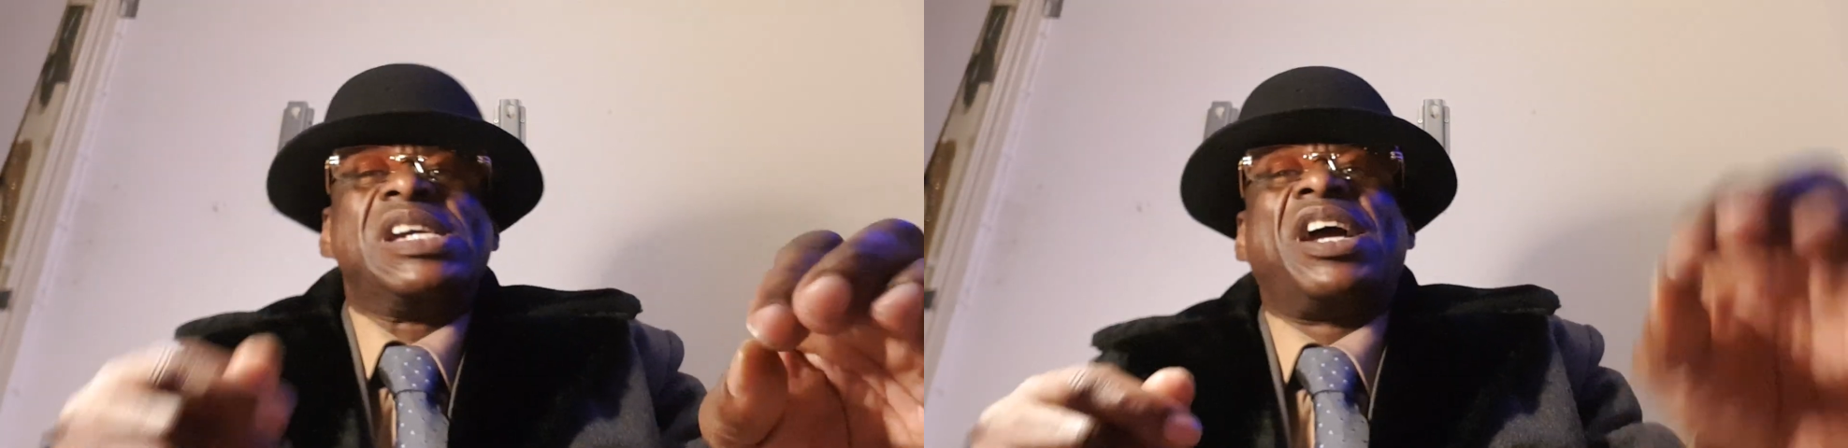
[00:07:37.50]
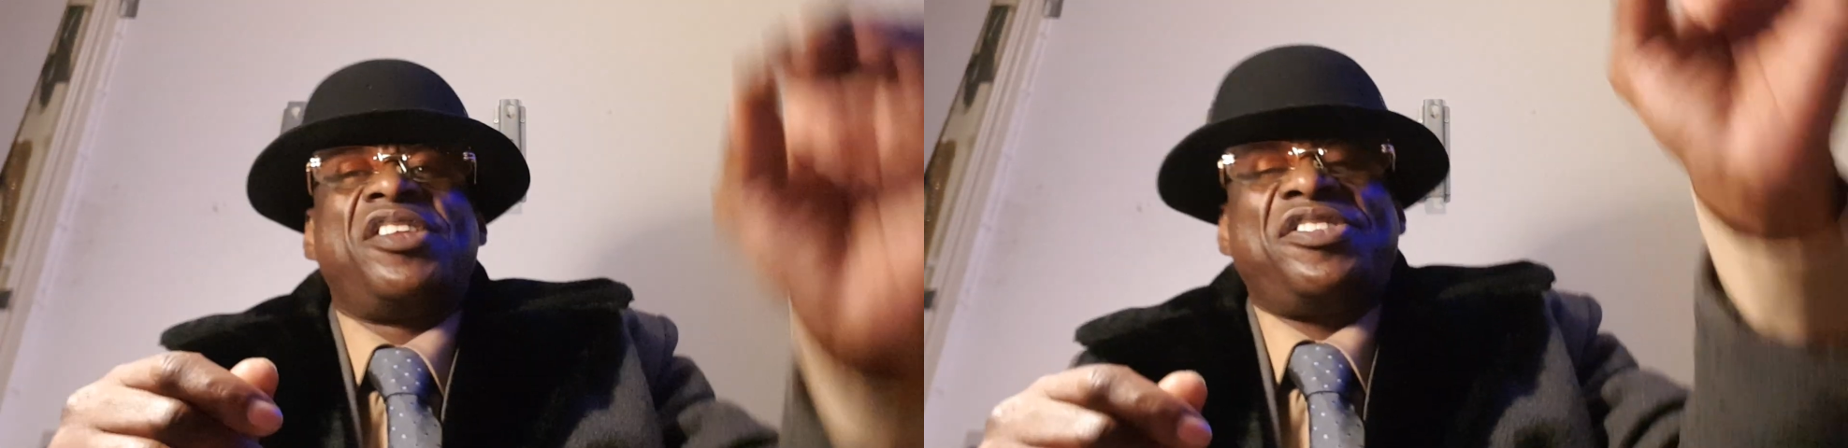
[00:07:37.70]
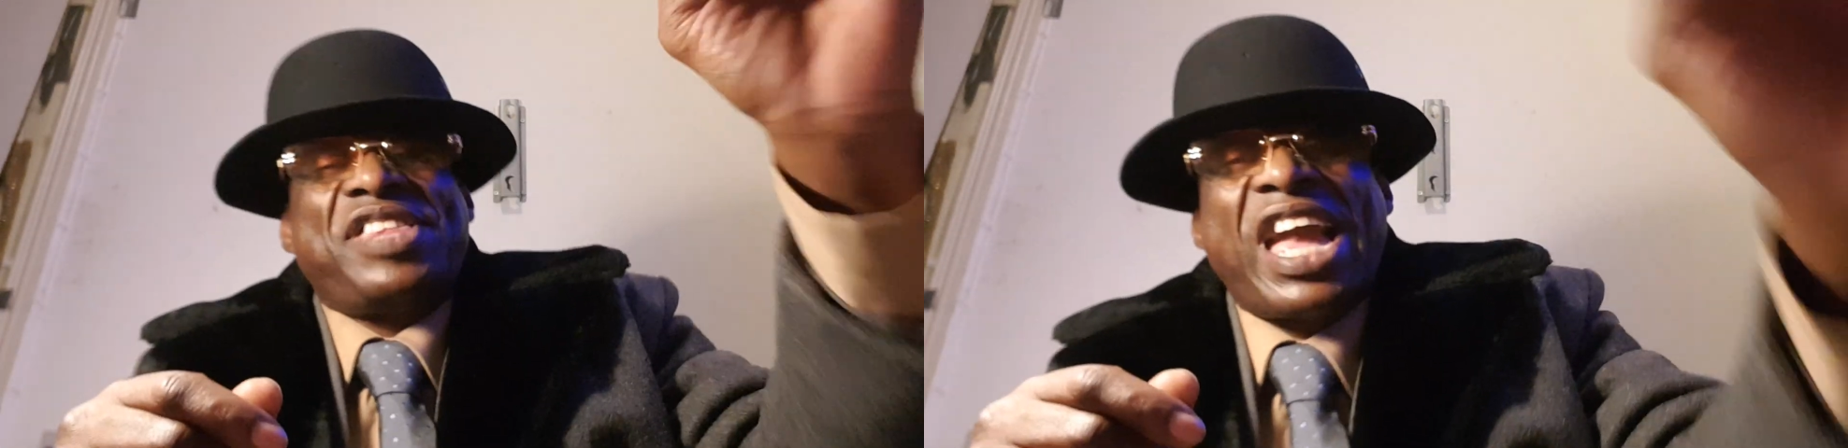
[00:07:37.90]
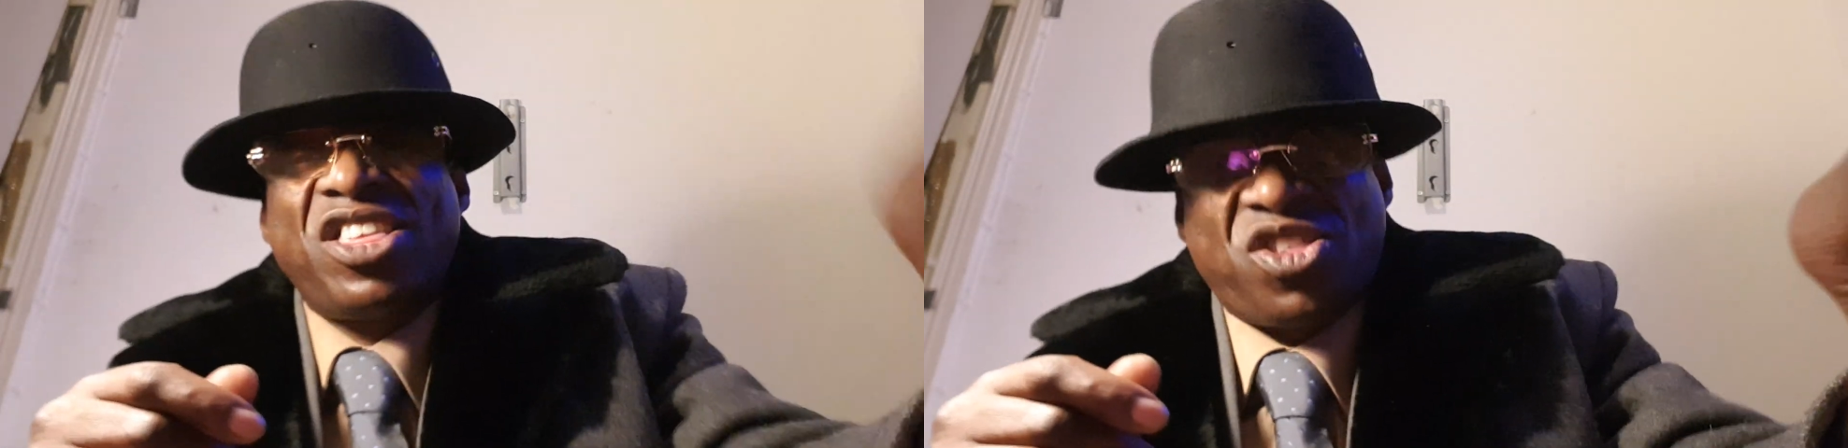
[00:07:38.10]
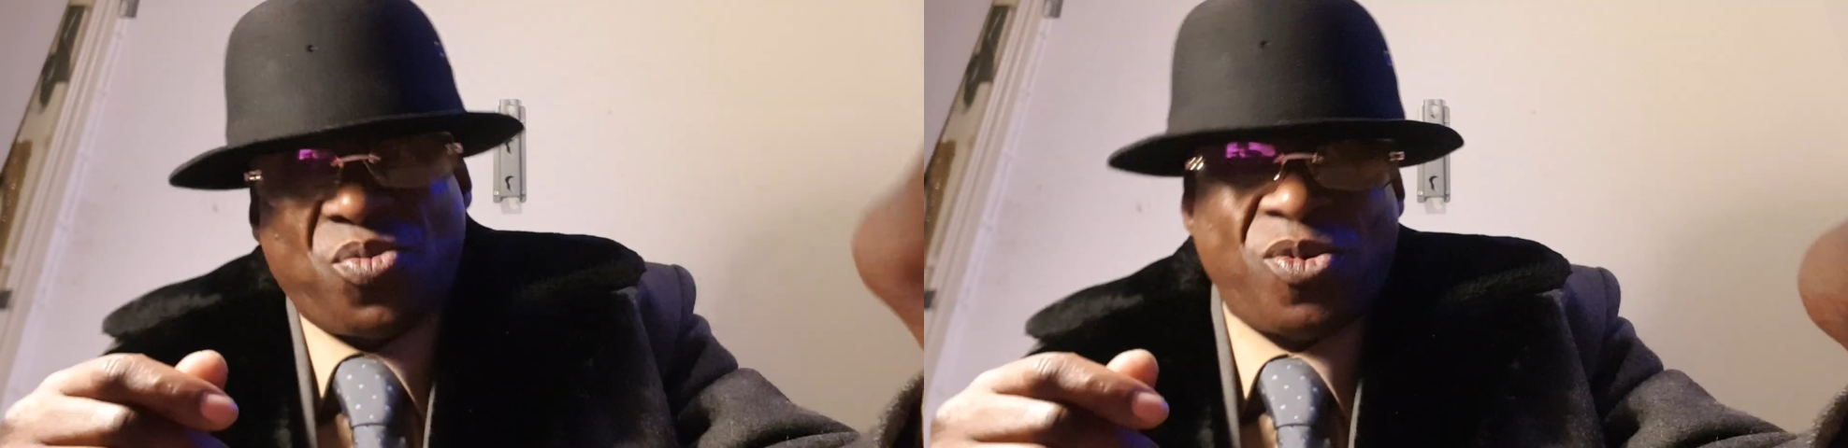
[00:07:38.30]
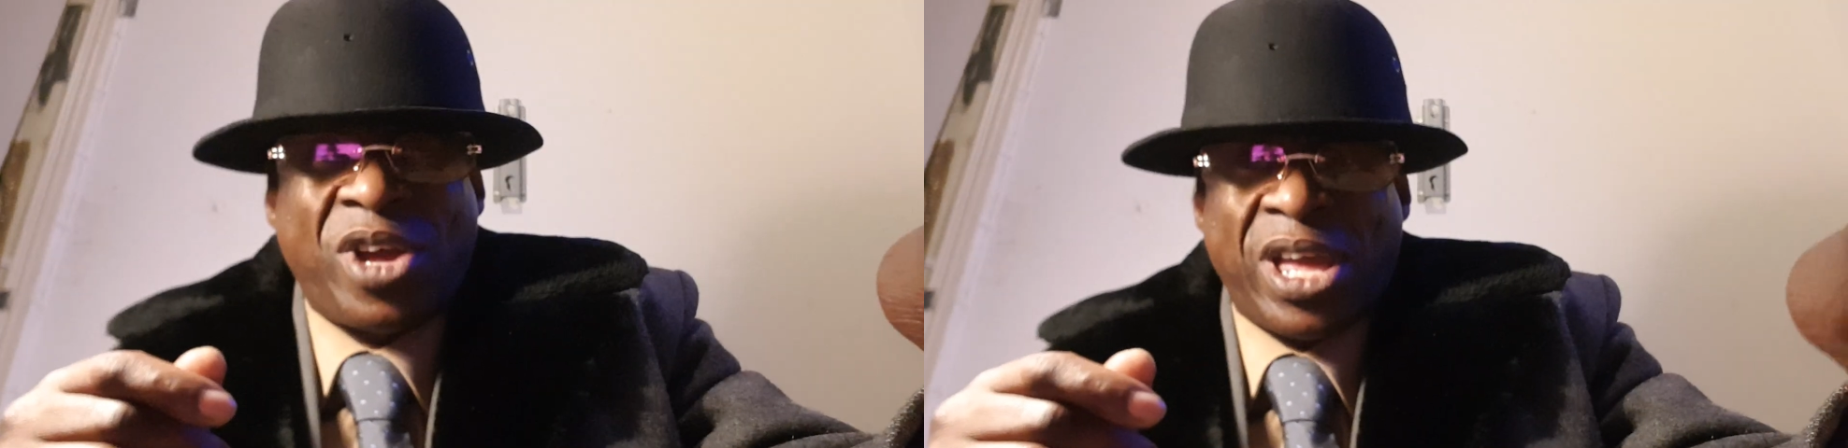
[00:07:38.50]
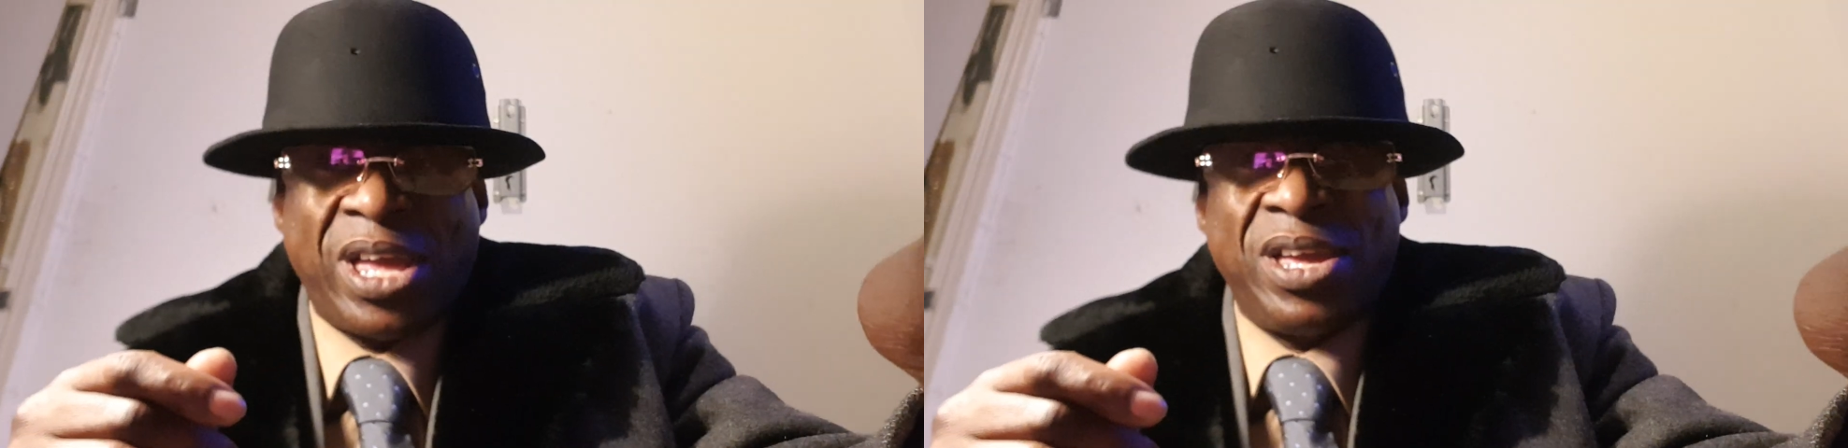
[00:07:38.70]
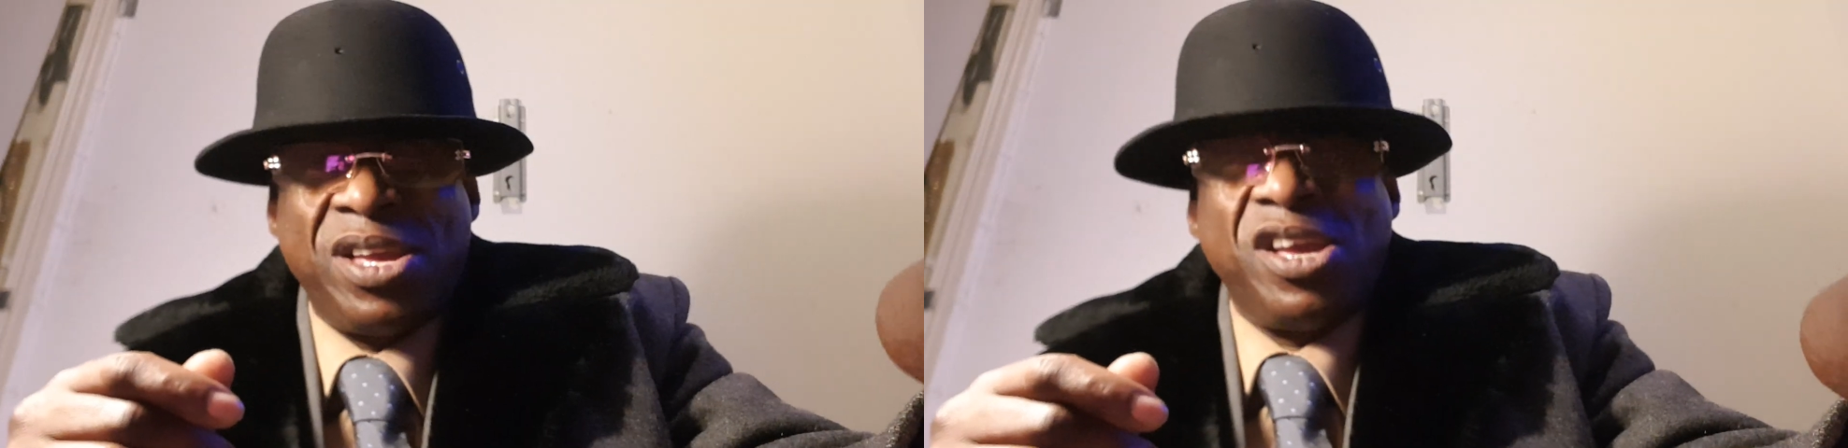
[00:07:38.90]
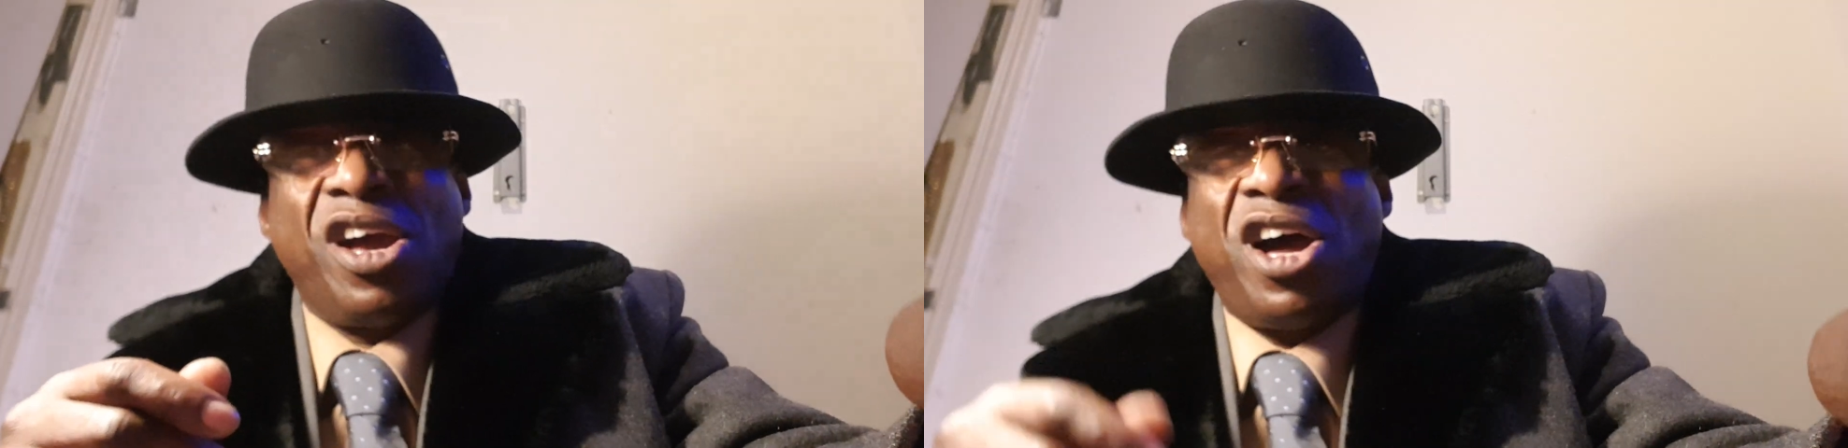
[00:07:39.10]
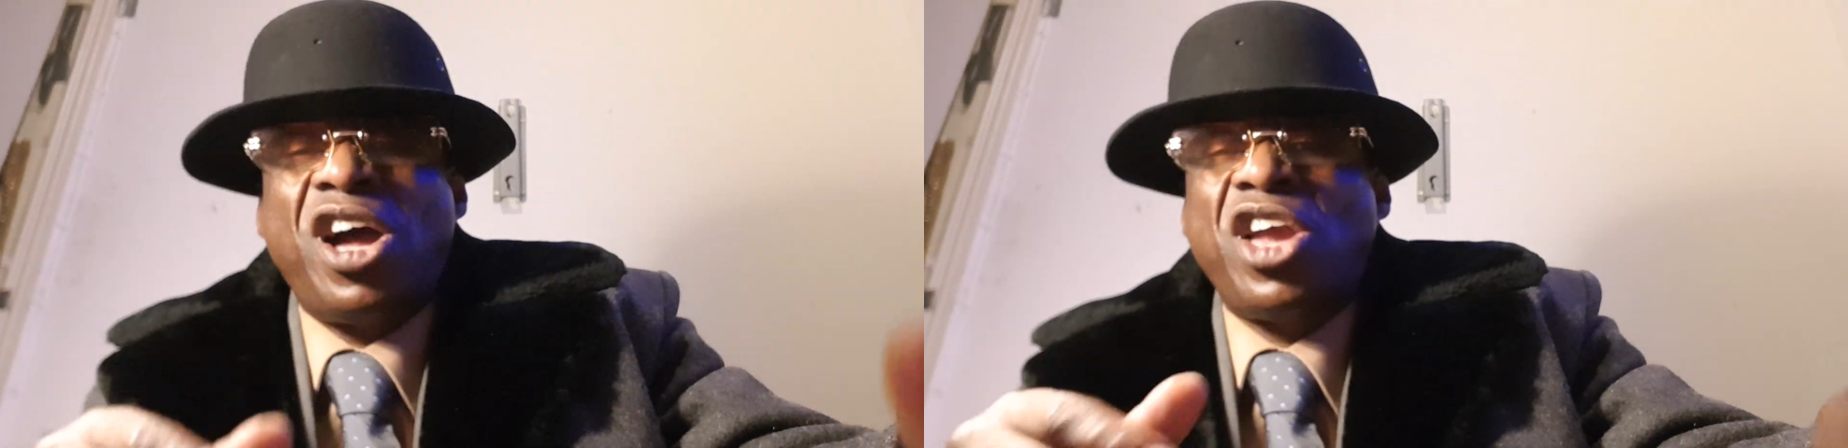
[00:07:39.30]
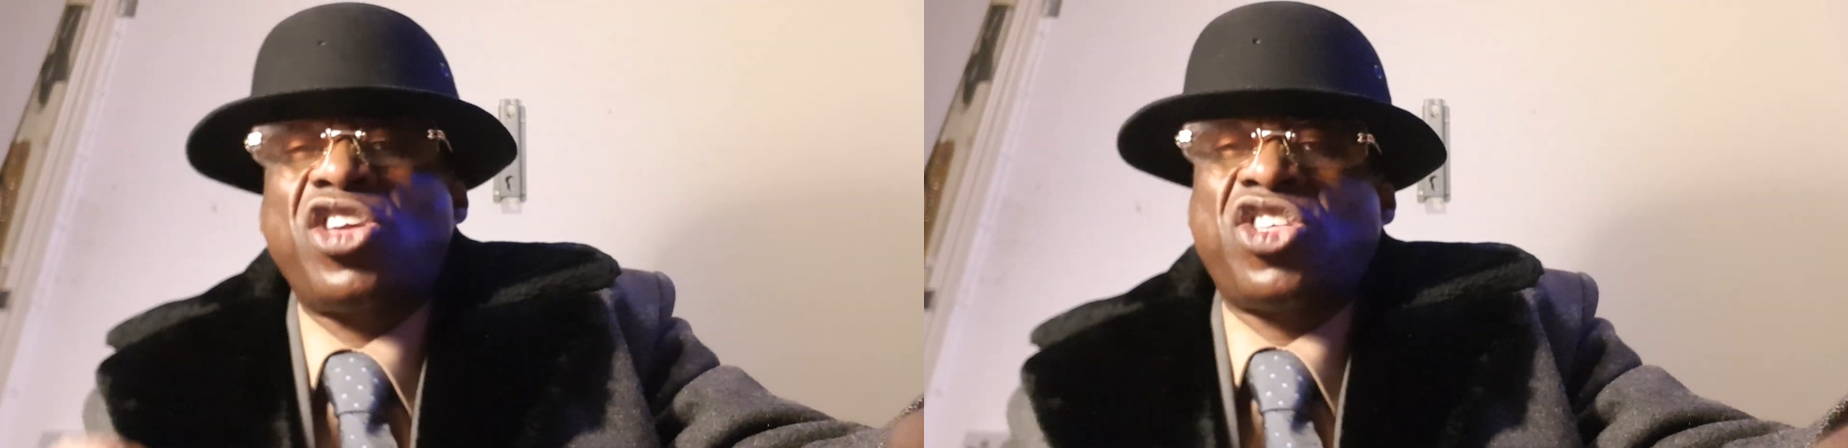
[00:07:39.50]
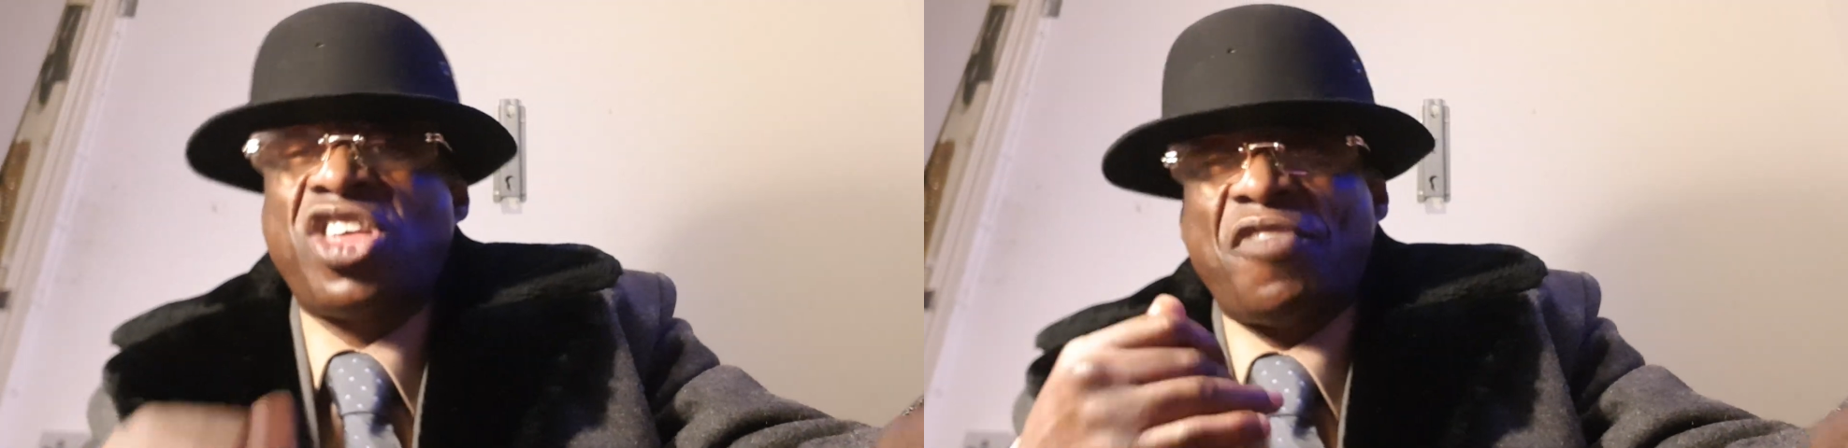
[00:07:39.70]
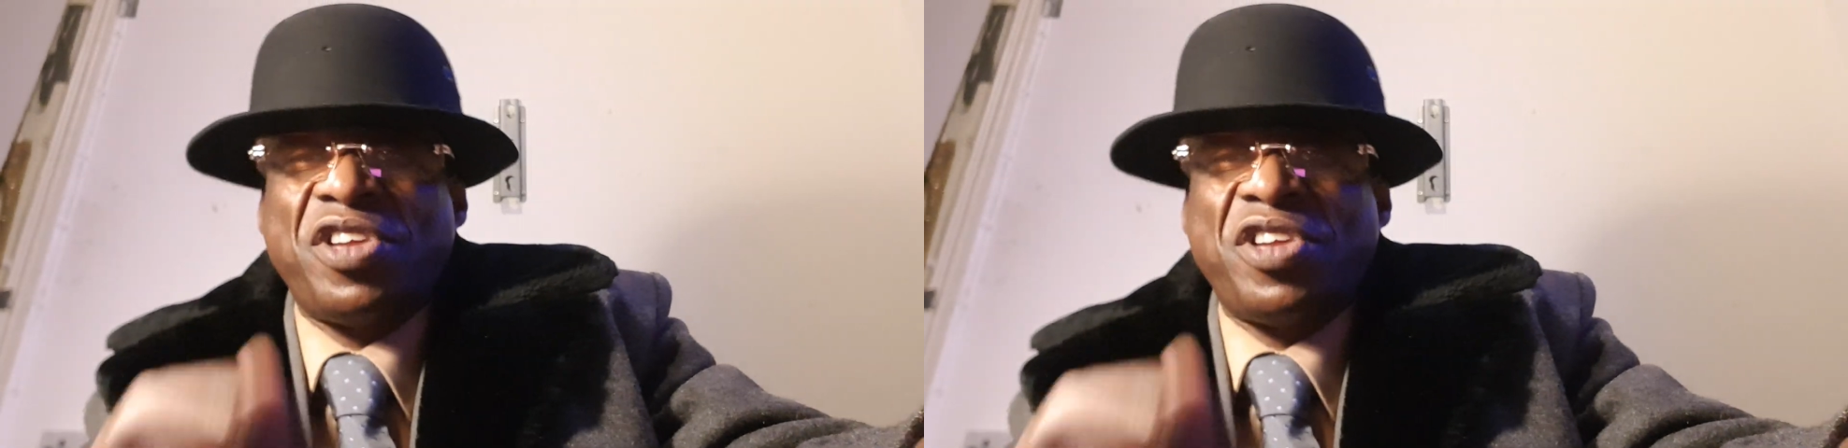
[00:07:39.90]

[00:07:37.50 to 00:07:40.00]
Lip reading: And that's why I shove